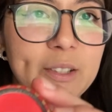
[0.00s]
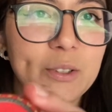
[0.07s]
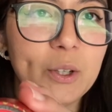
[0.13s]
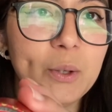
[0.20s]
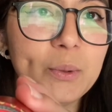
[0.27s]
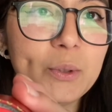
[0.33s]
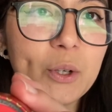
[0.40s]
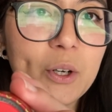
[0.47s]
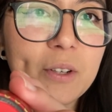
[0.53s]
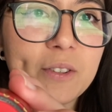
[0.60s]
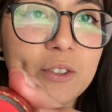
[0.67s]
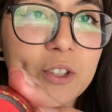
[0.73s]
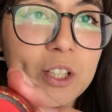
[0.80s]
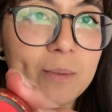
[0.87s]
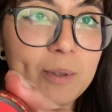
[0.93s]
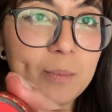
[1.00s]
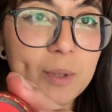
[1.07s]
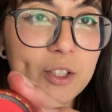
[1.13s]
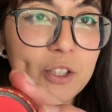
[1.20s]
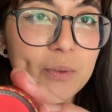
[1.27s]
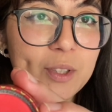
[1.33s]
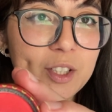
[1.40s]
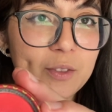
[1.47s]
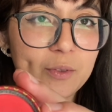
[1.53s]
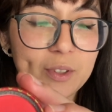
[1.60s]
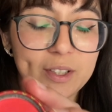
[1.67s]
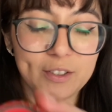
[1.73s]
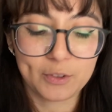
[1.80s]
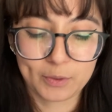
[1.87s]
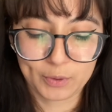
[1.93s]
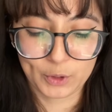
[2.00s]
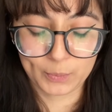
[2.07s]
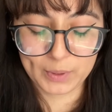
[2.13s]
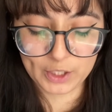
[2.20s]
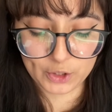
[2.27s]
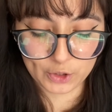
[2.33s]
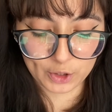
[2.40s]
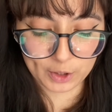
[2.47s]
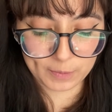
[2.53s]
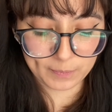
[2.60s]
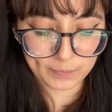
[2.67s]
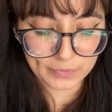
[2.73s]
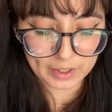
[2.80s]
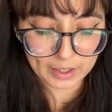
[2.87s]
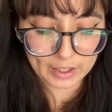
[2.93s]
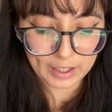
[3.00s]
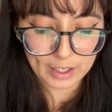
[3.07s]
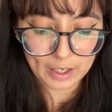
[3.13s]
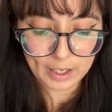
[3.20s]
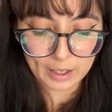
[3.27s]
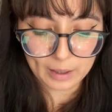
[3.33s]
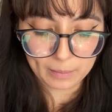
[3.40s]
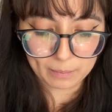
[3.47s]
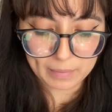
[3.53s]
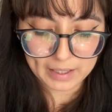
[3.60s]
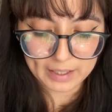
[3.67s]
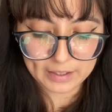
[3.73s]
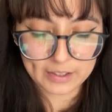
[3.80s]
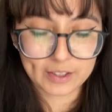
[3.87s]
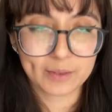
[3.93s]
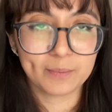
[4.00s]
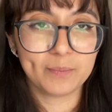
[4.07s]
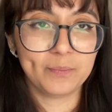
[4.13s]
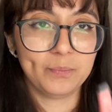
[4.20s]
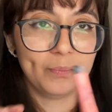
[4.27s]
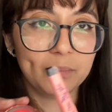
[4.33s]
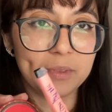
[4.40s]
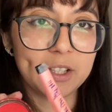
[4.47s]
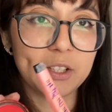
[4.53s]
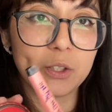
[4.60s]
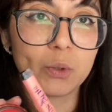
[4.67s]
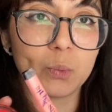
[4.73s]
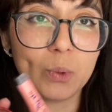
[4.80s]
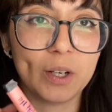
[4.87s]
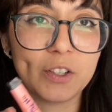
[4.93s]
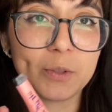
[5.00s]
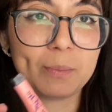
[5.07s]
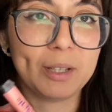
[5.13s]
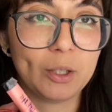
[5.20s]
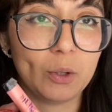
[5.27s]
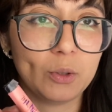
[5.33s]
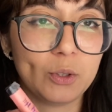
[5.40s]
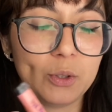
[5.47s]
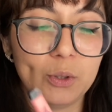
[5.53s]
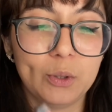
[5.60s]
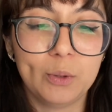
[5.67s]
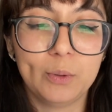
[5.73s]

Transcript: don't know if there's going to be much of a difference from the picture, but this was my go-to